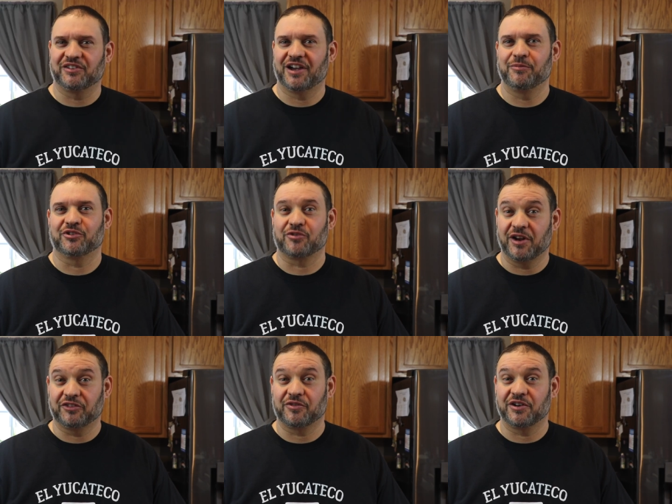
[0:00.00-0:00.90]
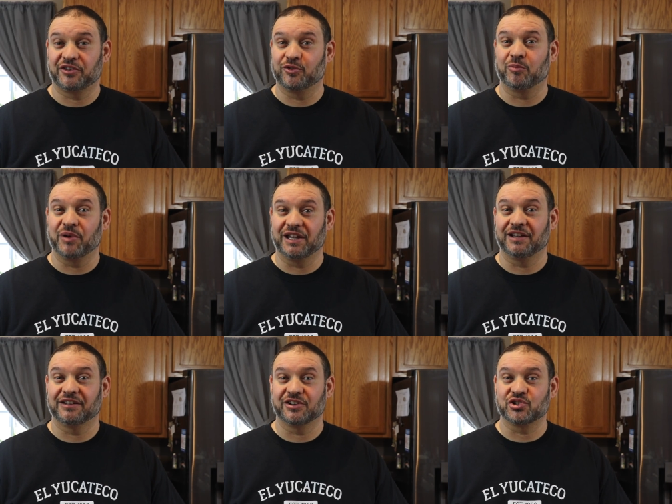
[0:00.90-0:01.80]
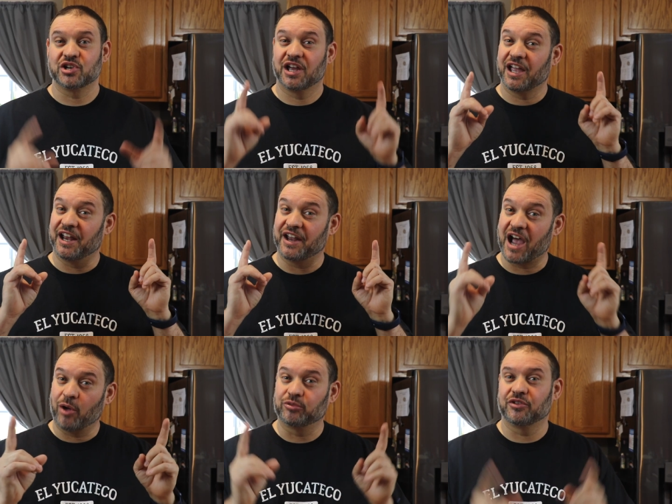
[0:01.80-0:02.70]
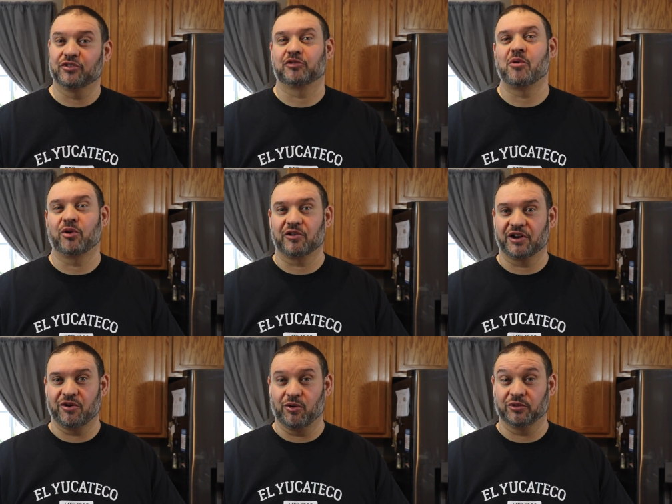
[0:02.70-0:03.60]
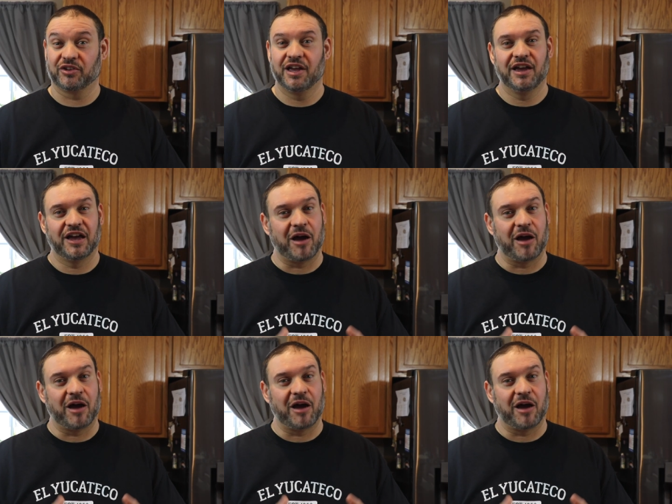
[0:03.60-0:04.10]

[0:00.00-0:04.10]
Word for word: time to transfer it to a baking dish and out to the smoker it goes.